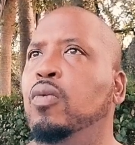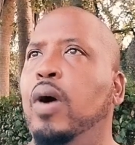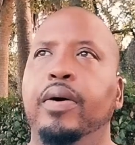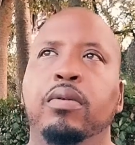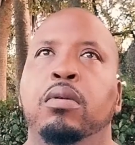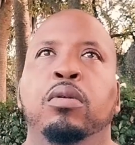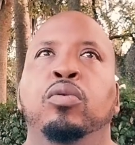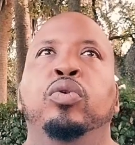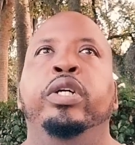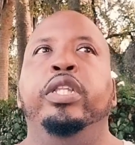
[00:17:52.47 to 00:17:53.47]
why,
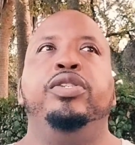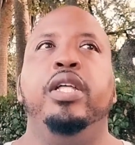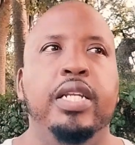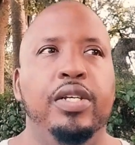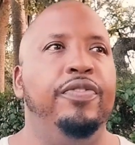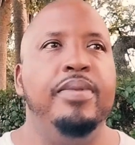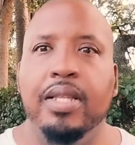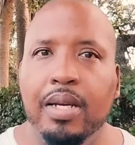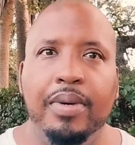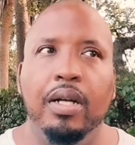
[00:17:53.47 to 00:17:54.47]
there's nothing else for me
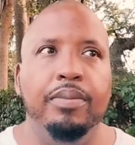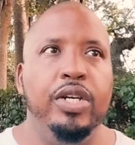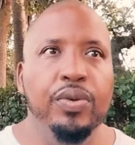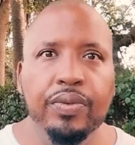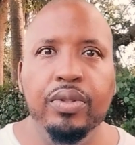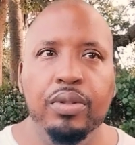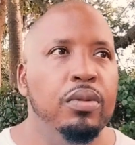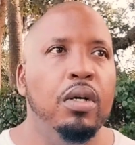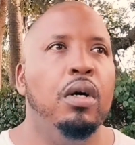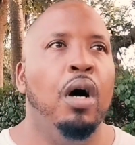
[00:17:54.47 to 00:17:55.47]
to think about. I mean, you
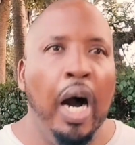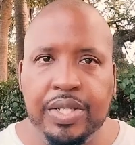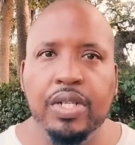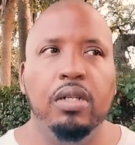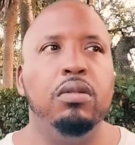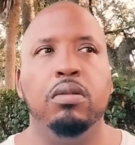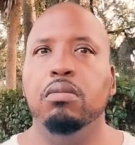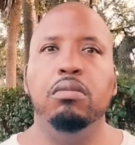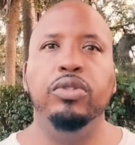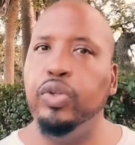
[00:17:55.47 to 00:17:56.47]
you are still
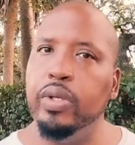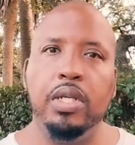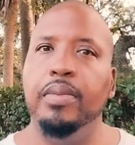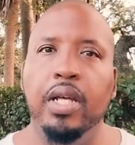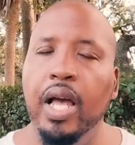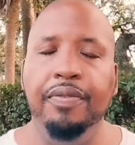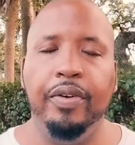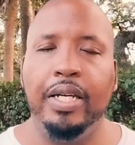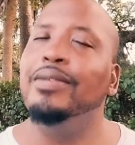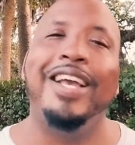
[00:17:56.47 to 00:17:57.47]
doing some of the
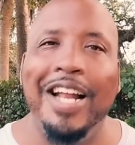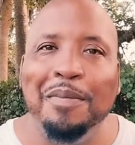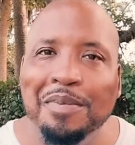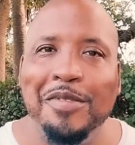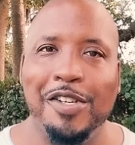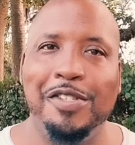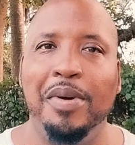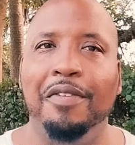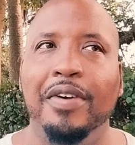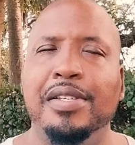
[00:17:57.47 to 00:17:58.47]
effery, and I'm
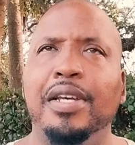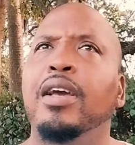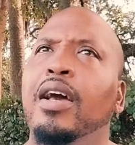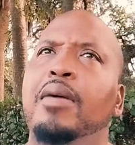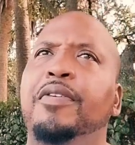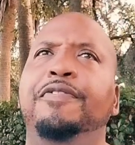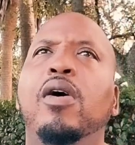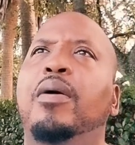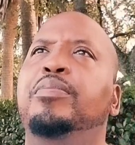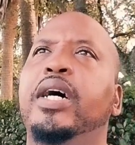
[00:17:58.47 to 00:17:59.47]
just paraphrasing
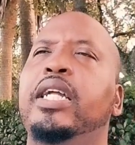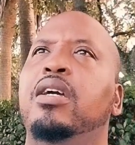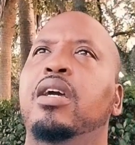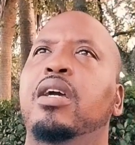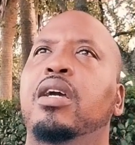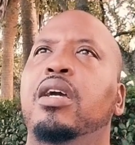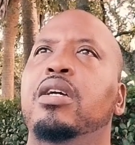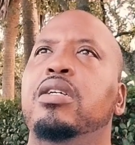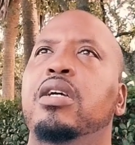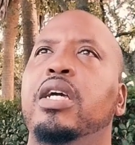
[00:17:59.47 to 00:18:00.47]
before, but
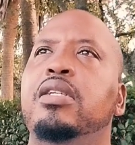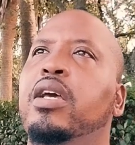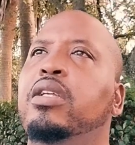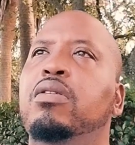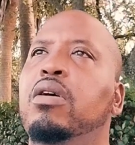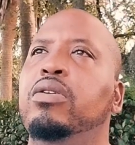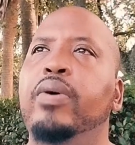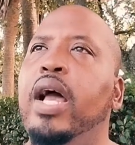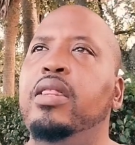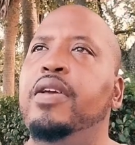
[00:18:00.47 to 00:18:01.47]
he said, you know,
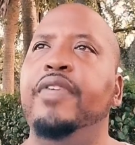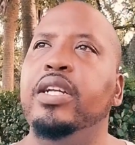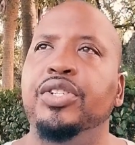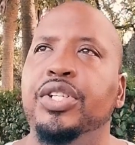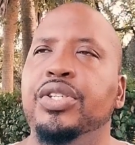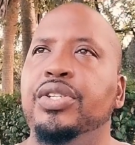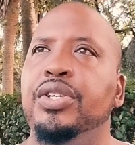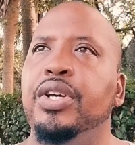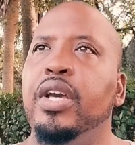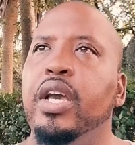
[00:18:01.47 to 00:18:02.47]
you have the
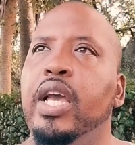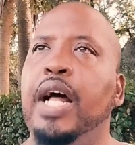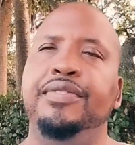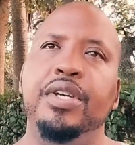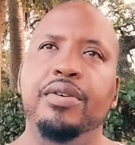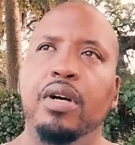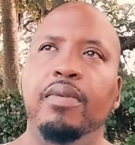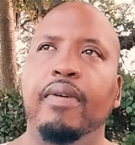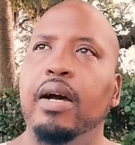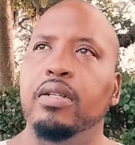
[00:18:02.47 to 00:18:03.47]
advantages, and I've seen you
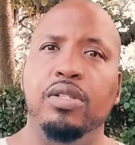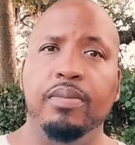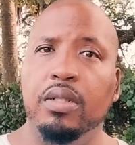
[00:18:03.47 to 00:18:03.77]
come around in so